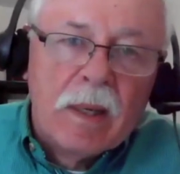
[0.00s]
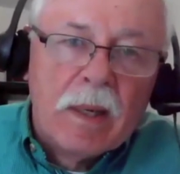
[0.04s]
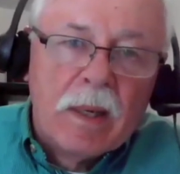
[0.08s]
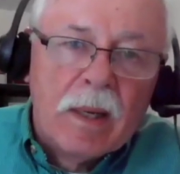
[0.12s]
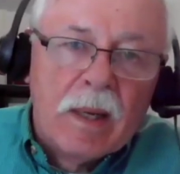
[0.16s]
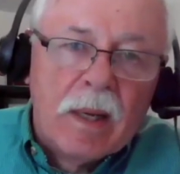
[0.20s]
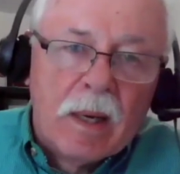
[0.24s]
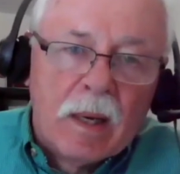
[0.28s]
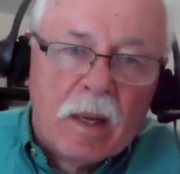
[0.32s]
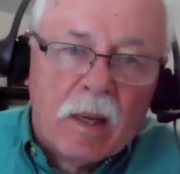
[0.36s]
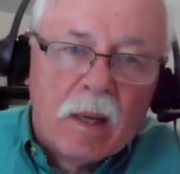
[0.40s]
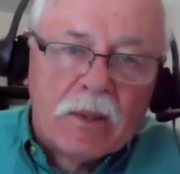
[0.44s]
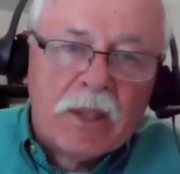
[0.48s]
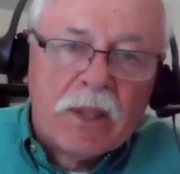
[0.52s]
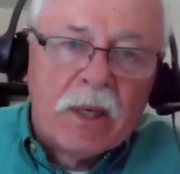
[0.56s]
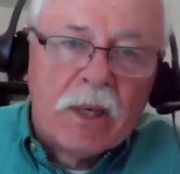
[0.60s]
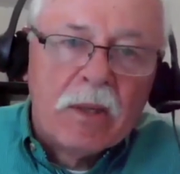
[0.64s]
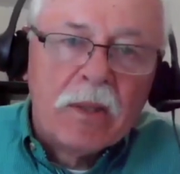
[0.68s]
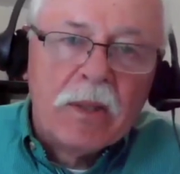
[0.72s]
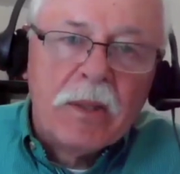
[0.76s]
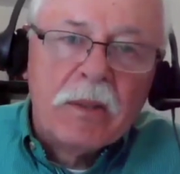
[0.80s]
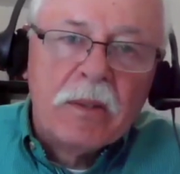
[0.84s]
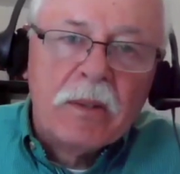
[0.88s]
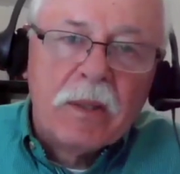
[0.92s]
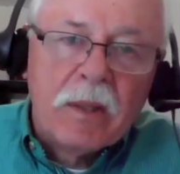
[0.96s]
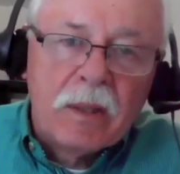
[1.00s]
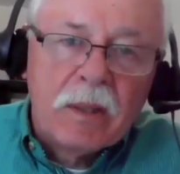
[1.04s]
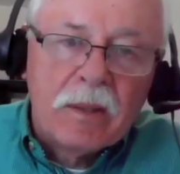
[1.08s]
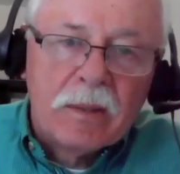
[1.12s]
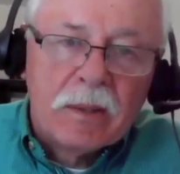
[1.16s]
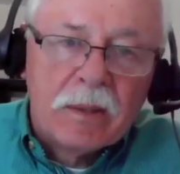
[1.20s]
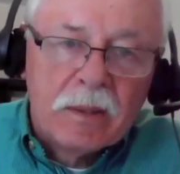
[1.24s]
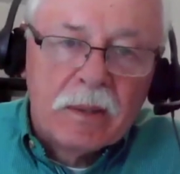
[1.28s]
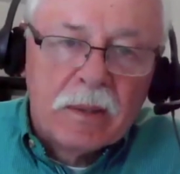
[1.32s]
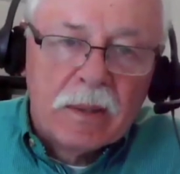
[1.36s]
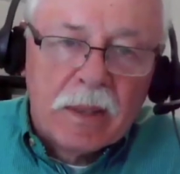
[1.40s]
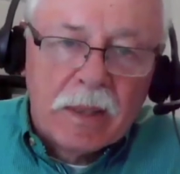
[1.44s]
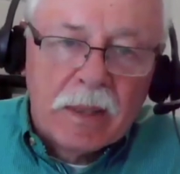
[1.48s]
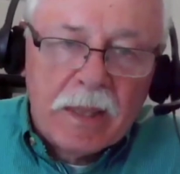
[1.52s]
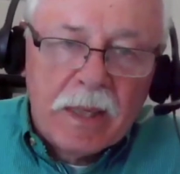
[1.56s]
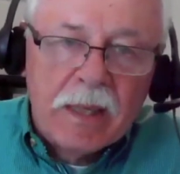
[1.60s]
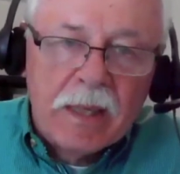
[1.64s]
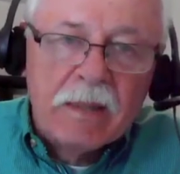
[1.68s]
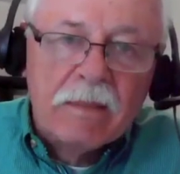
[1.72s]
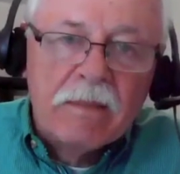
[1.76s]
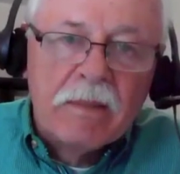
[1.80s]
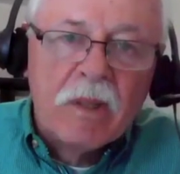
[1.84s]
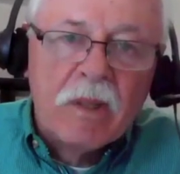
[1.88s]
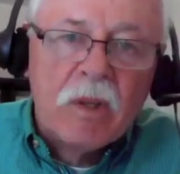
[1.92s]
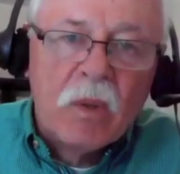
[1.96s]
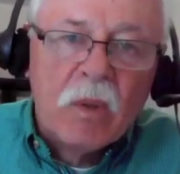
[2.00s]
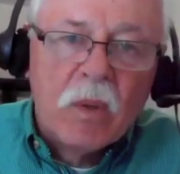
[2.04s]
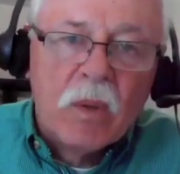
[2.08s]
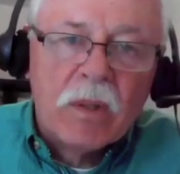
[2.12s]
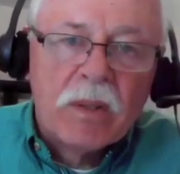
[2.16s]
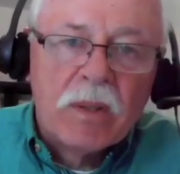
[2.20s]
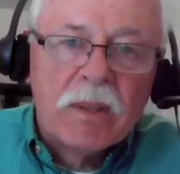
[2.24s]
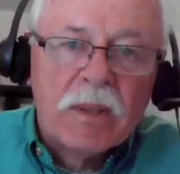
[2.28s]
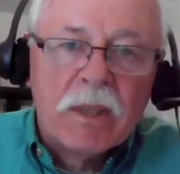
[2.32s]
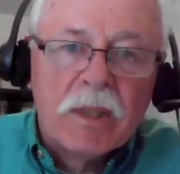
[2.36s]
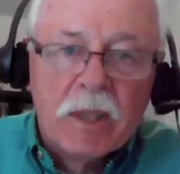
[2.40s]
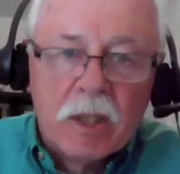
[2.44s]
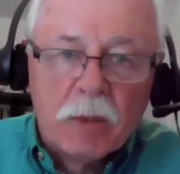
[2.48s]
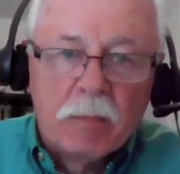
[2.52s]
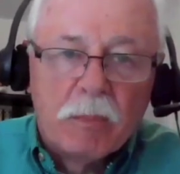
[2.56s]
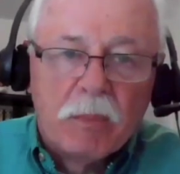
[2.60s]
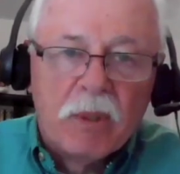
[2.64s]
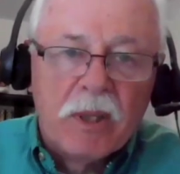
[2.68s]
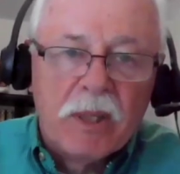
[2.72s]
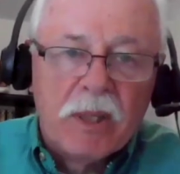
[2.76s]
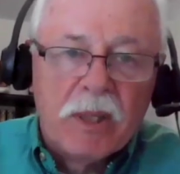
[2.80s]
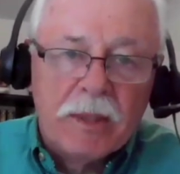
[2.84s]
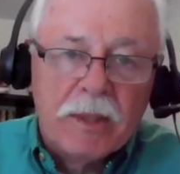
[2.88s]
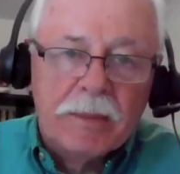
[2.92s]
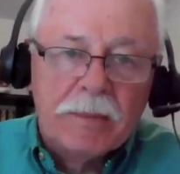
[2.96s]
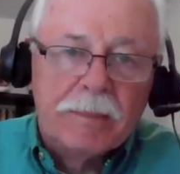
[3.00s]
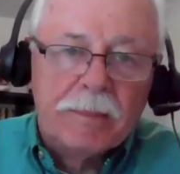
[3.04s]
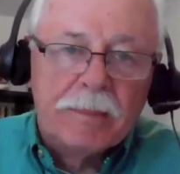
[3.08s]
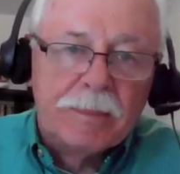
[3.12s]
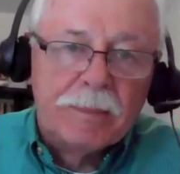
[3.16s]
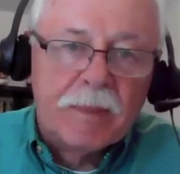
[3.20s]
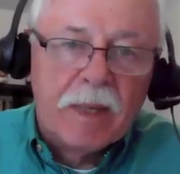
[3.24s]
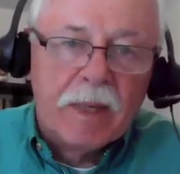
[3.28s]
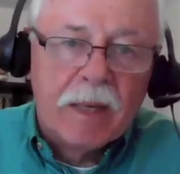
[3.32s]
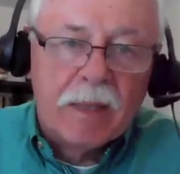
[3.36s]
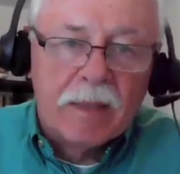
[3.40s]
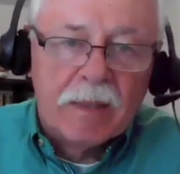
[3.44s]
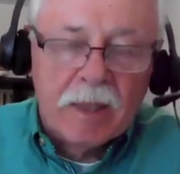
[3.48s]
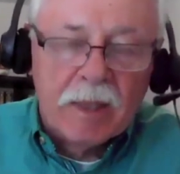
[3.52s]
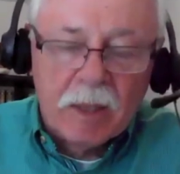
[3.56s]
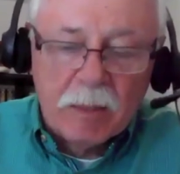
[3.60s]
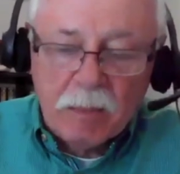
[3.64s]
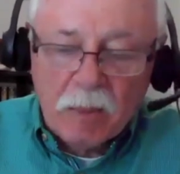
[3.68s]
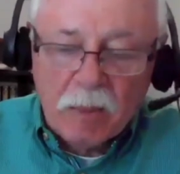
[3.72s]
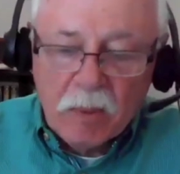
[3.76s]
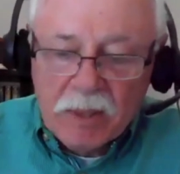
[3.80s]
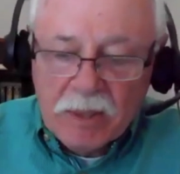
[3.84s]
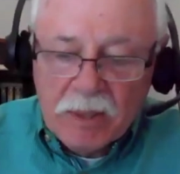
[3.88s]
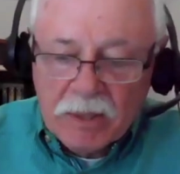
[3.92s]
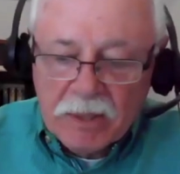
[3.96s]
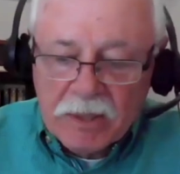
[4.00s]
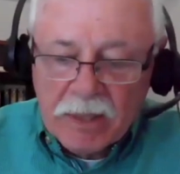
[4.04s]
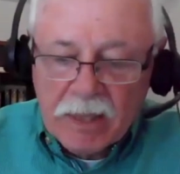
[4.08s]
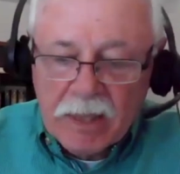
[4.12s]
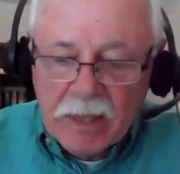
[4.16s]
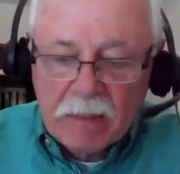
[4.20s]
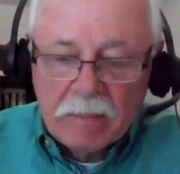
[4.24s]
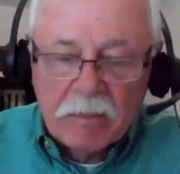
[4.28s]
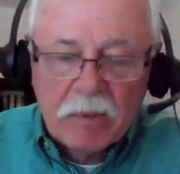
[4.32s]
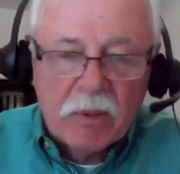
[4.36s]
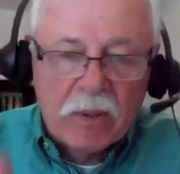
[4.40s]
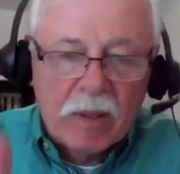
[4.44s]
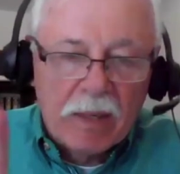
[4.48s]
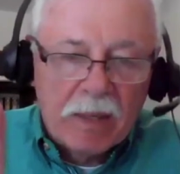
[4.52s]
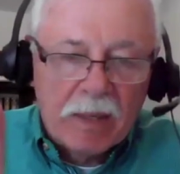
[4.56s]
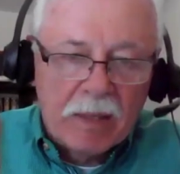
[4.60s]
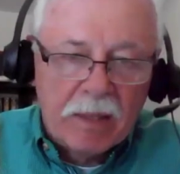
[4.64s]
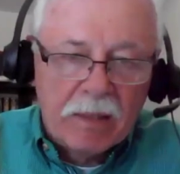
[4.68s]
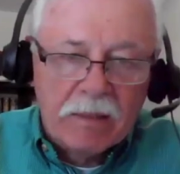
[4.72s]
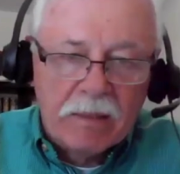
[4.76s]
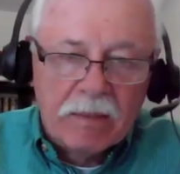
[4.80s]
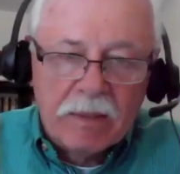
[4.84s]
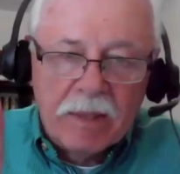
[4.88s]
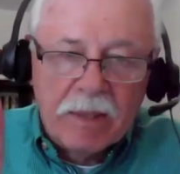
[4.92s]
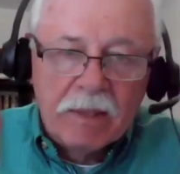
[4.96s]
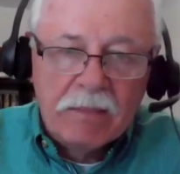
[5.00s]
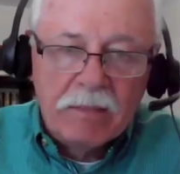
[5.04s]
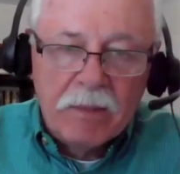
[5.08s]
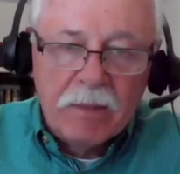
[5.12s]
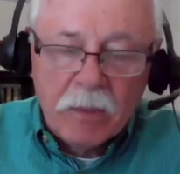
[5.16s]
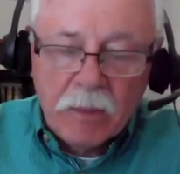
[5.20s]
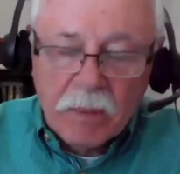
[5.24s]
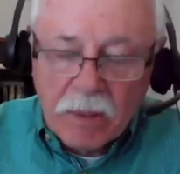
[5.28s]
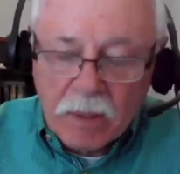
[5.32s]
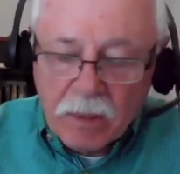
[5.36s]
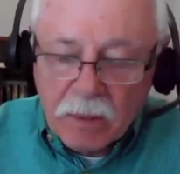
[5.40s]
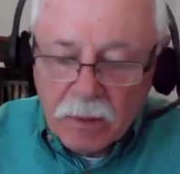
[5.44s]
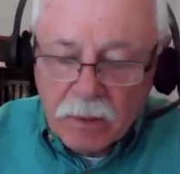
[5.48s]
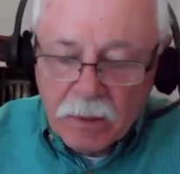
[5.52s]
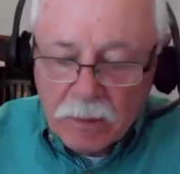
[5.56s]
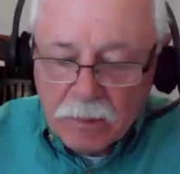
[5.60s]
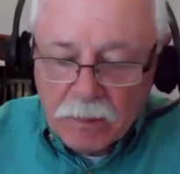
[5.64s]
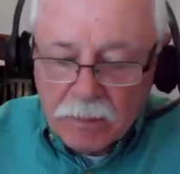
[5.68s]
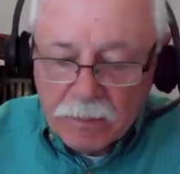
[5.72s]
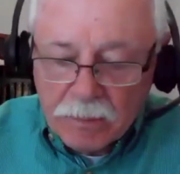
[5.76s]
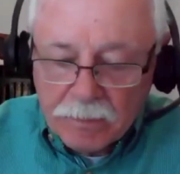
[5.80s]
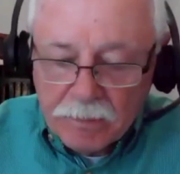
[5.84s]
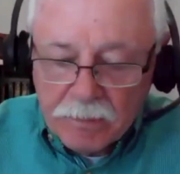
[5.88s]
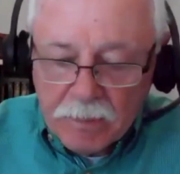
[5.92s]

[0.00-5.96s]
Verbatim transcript: and I'll tell you, the king of the north is Britain at this point in time, so I can give you a clue.